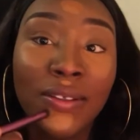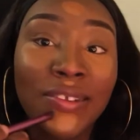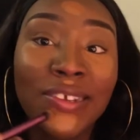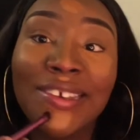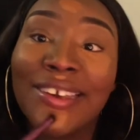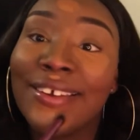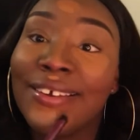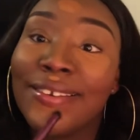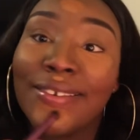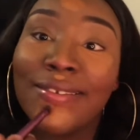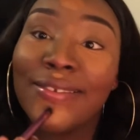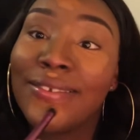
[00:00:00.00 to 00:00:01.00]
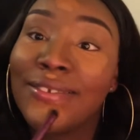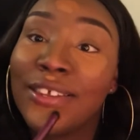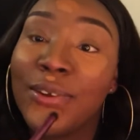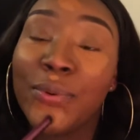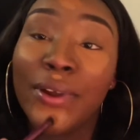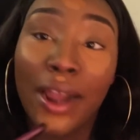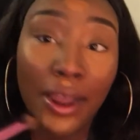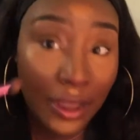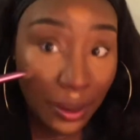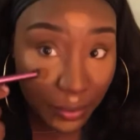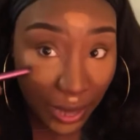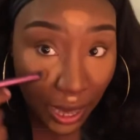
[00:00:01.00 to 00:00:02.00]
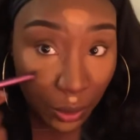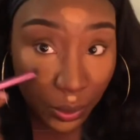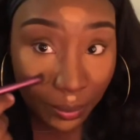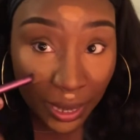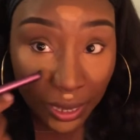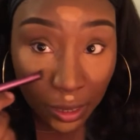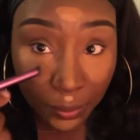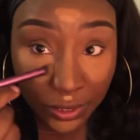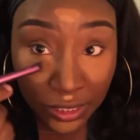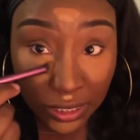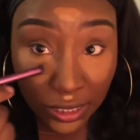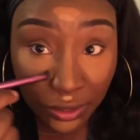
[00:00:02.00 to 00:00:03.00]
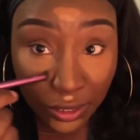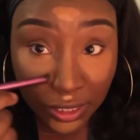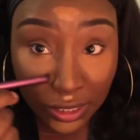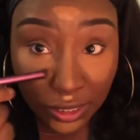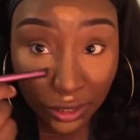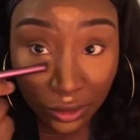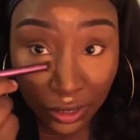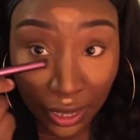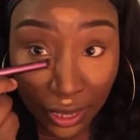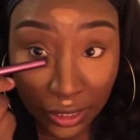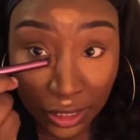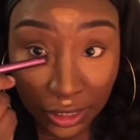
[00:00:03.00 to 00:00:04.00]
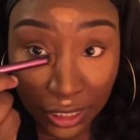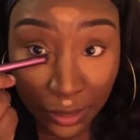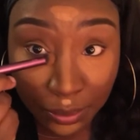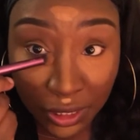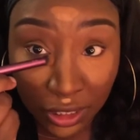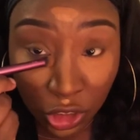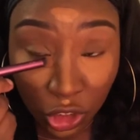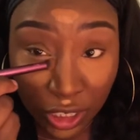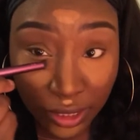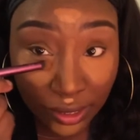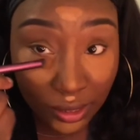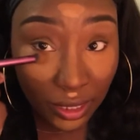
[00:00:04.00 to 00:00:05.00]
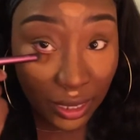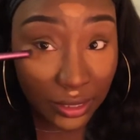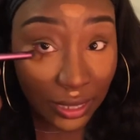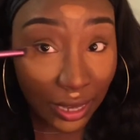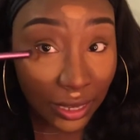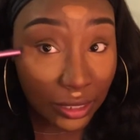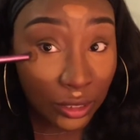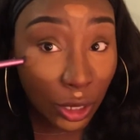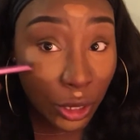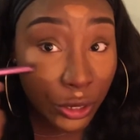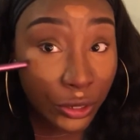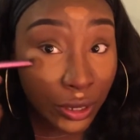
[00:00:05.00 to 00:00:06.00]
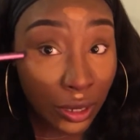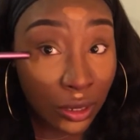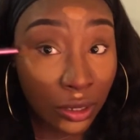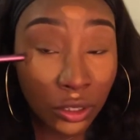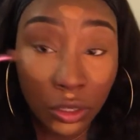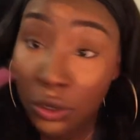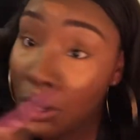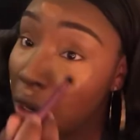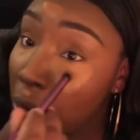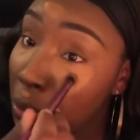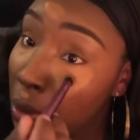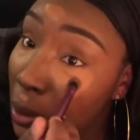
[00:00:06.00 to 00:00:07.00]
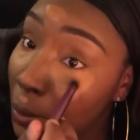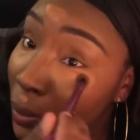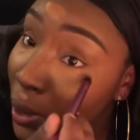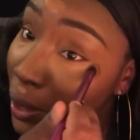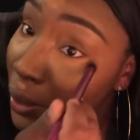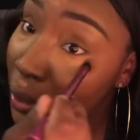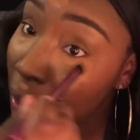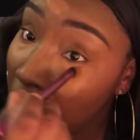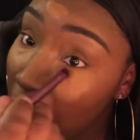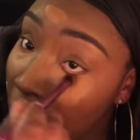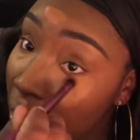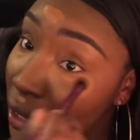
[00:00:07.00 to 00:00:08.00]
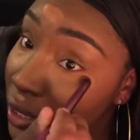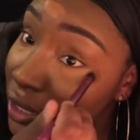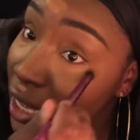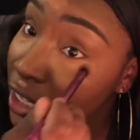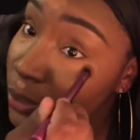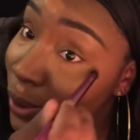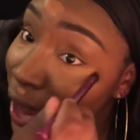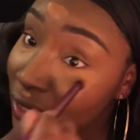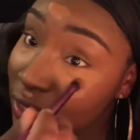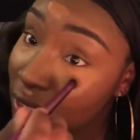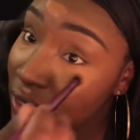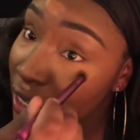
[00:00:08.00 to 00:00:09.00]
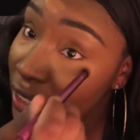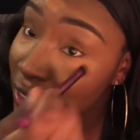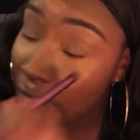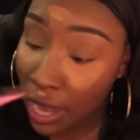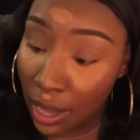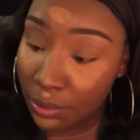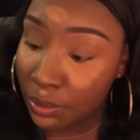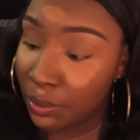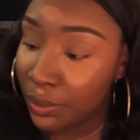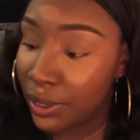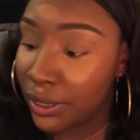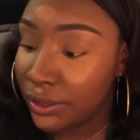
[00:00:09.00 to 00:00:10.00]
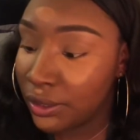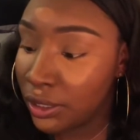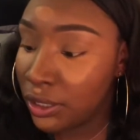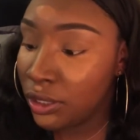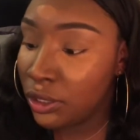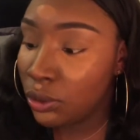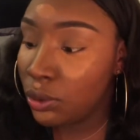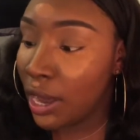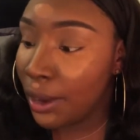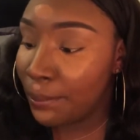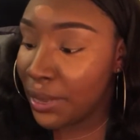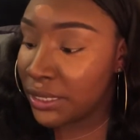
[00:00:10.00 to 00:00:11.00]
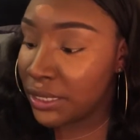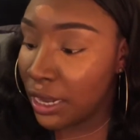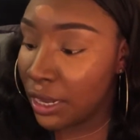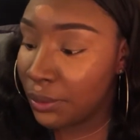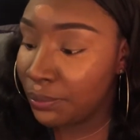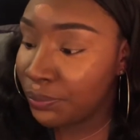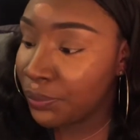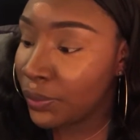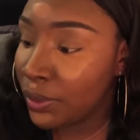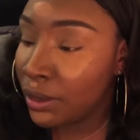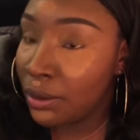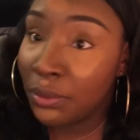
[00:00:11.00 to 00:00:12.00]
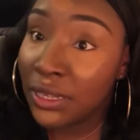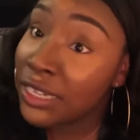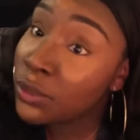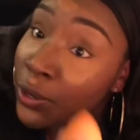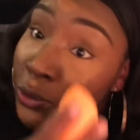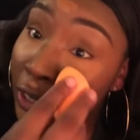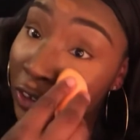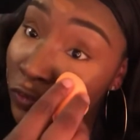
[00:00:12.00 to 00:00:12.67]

to get to where I am now with makeup, and there's still things and tips and tricks and things I can learn, you know, but it takes practice, it takes time, but you gotta mess up. But that's why you need